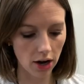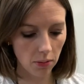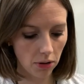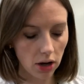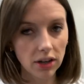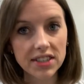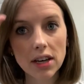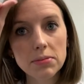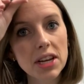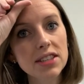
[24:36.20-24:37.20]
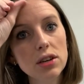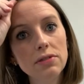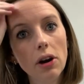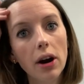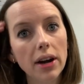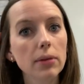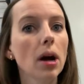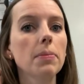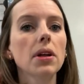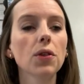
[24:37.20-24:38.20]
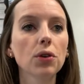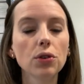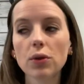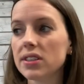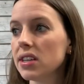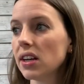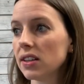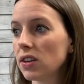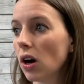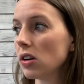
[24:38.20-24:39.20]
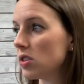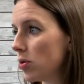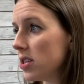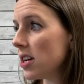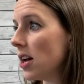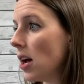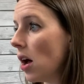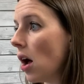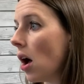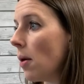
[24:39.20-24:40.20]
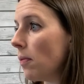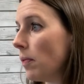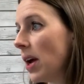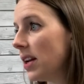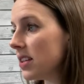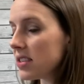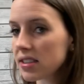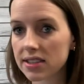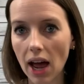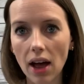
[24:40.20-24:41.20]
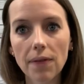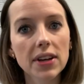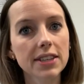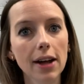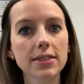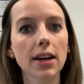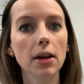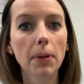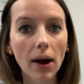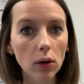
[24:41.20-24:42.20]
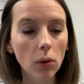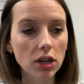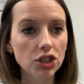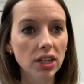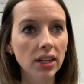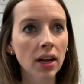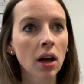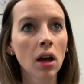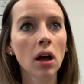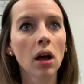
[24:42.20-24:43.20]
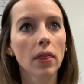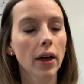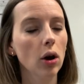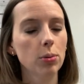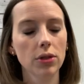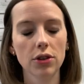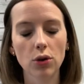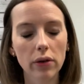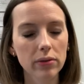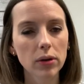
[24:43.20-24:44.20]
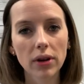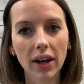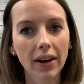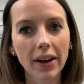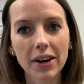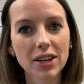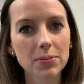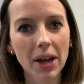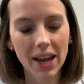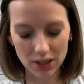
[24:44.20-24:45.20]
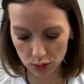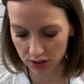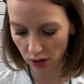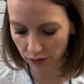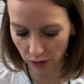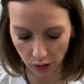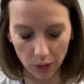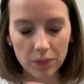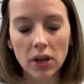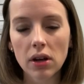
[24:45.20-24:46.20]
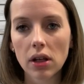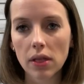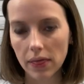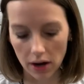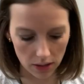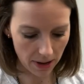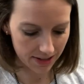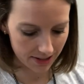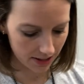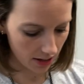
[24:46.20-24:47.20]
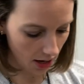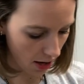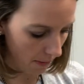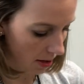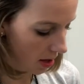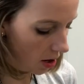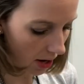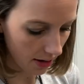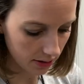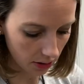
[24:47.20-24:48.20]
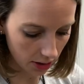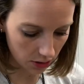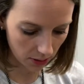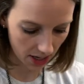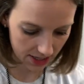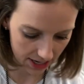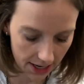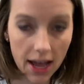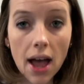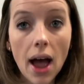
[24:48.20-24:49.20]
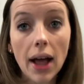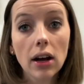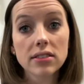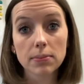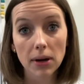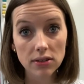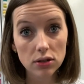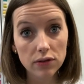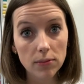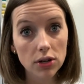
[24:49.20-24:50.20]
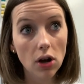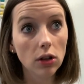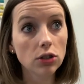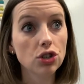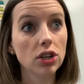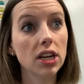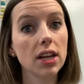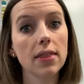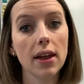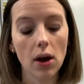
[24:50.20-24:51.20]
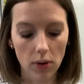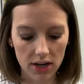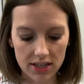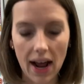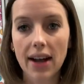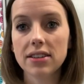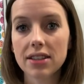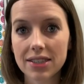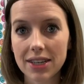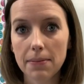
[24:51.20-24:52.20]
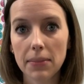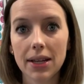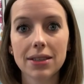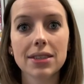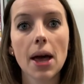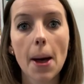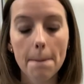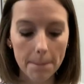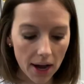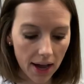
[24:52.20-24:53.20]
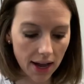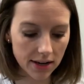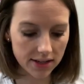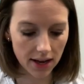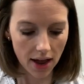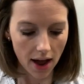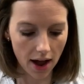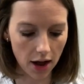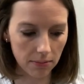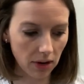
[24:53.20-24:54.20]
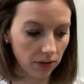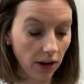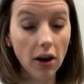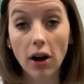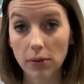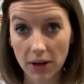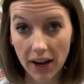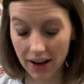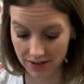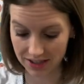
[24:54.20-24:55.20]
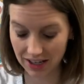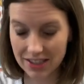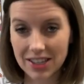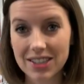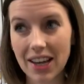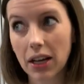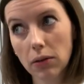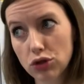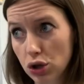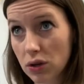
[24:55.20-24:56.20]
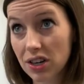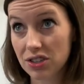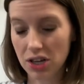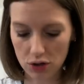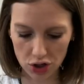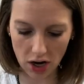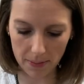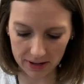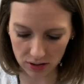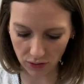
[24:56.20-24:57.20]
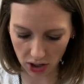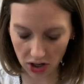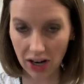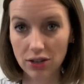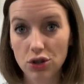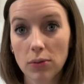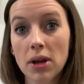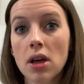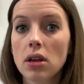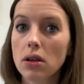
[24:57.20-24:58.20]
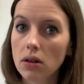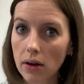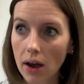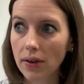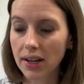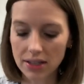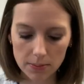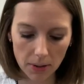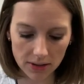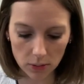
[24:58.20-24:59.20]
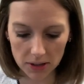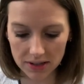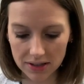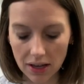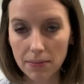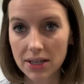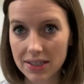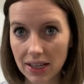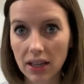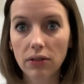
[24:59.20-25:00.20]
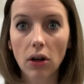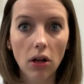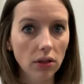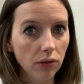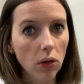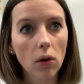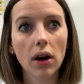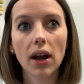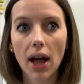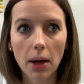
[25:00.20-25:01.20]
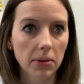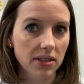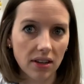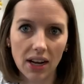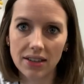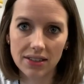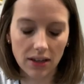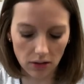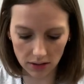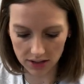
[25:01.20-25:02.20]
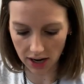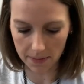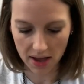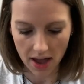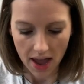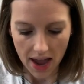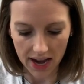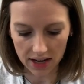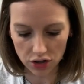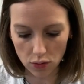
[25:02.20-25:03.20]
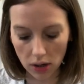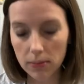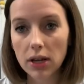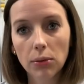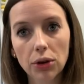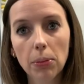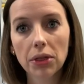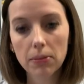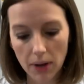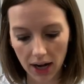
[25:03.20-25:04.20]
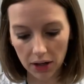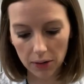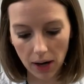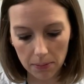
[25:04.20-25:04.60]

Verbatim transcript: progress update so far and it might be a little noisy because our sweet maintenance staff is outside power washing. They opened the door for me when I got here because my hands were so full. They are the best. Um, okay, so here's what I did. I got some puzzles from the Dollar Tree that I wanted to add to the stem bins, but um, my friend Autumn and I have discussed this like two years ago. She got puzzles for her classroom. You know how it is. Puzzle pieces get missing. They fall on the floor. It happens on accident all the time and you wanna be able to put them back in the right